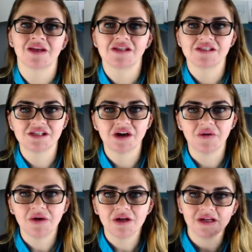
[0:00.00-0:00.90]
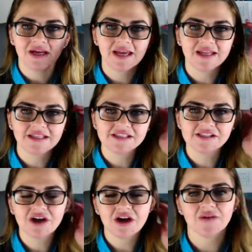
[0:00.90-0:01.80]
So again, let's
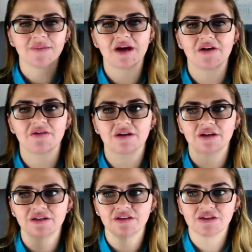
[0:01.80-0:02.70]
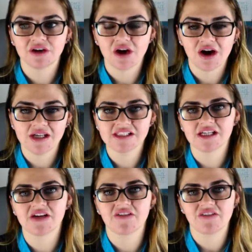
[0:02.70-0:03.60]
talk about the cost
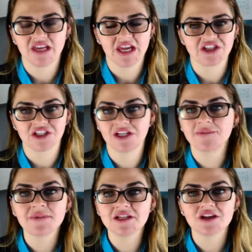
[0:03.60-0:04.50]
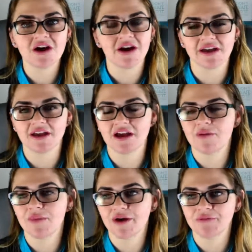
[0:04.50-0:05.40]
of a vacation. And I'm not talking
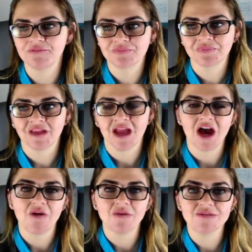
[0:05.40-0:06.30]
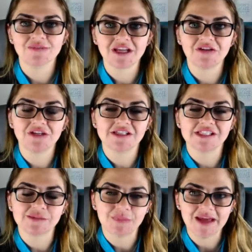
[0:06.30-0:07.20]
about how much money you need to
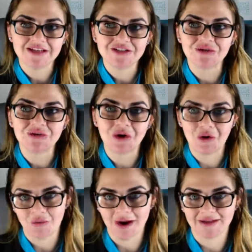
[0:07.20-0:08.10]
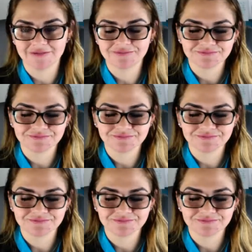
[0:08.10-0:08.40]
spend to go away.